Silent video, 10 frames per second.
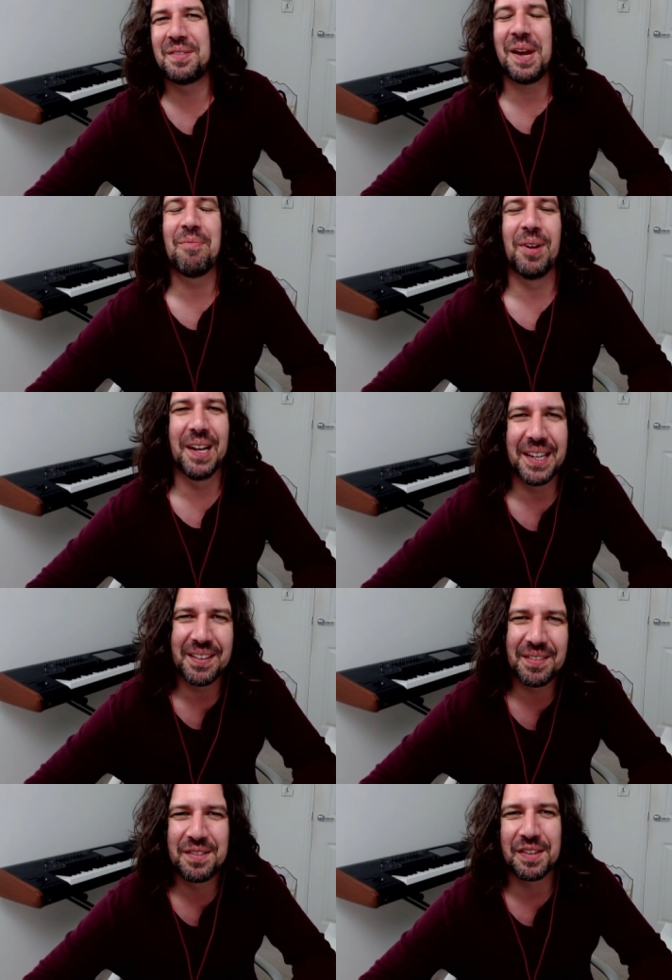
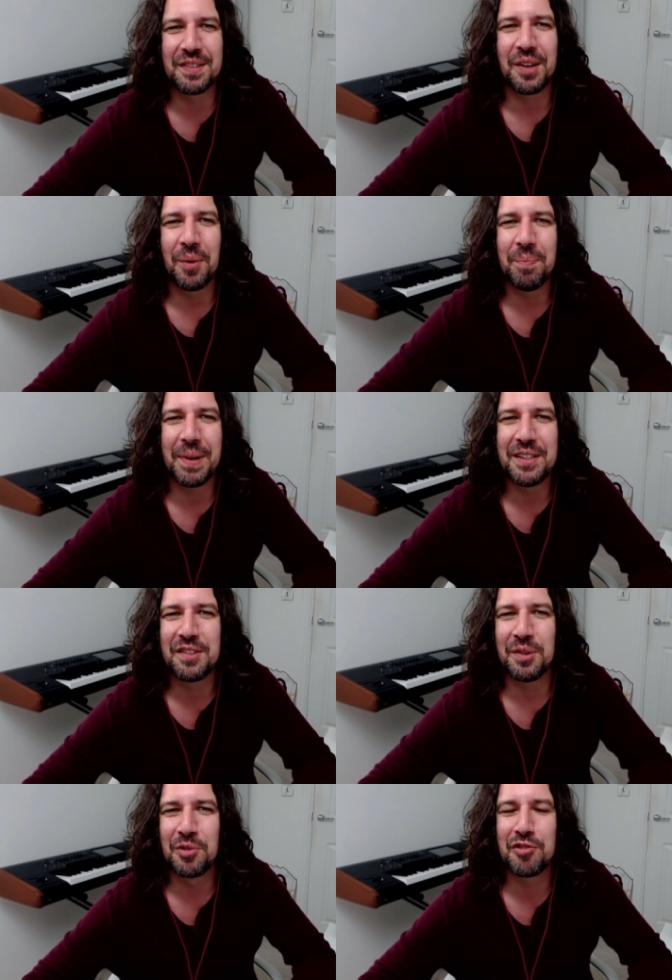generally just don't be
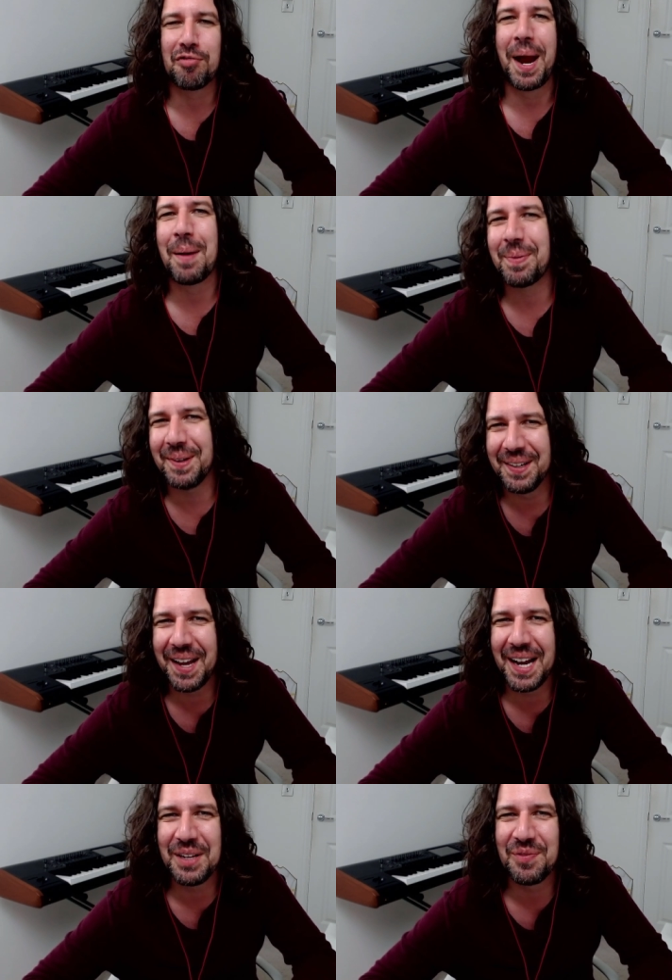too crap and
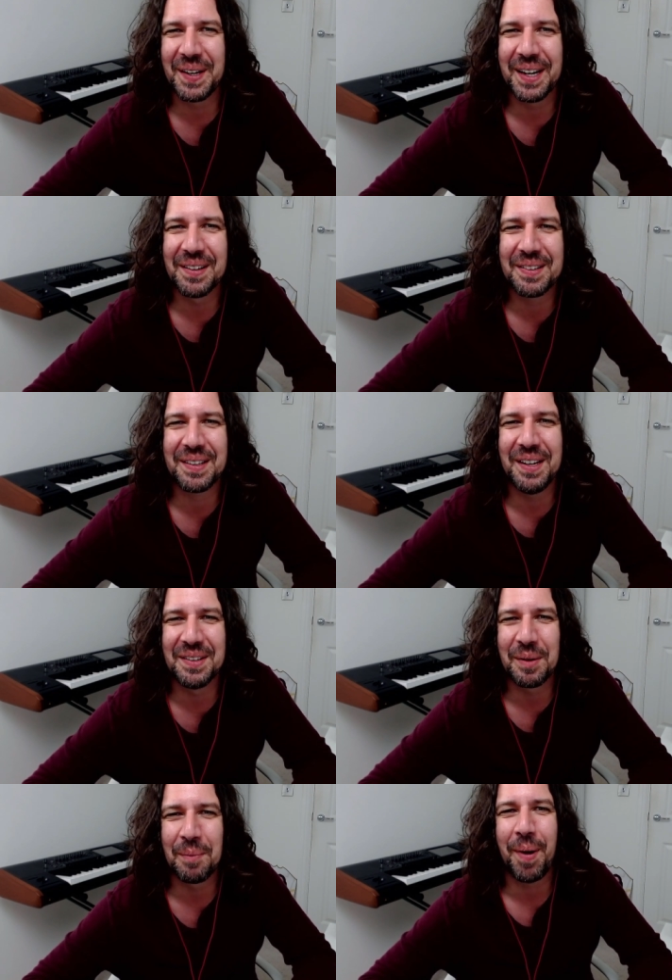anything else
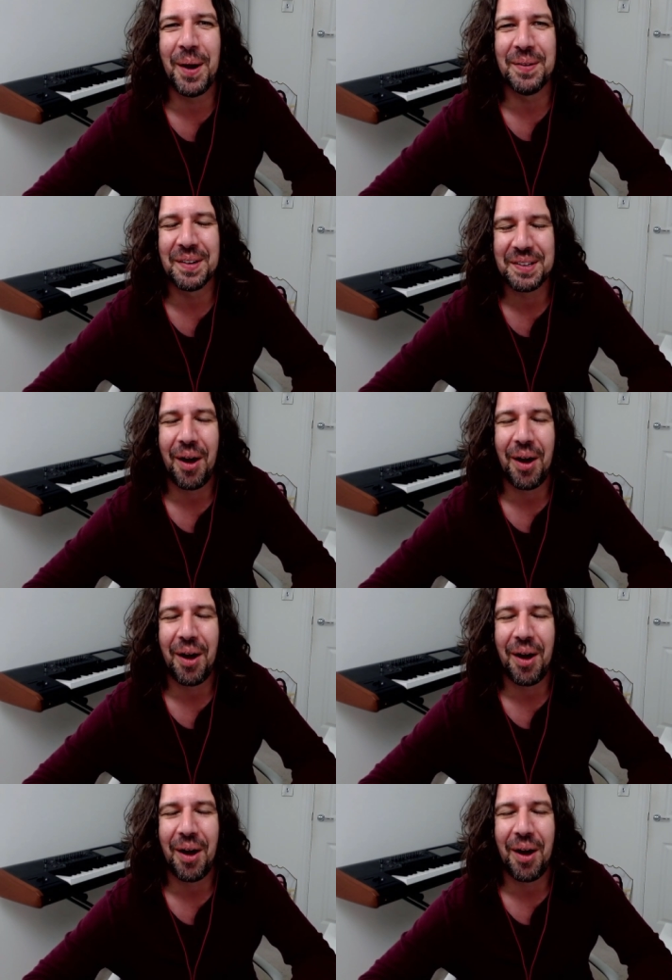is a bonus.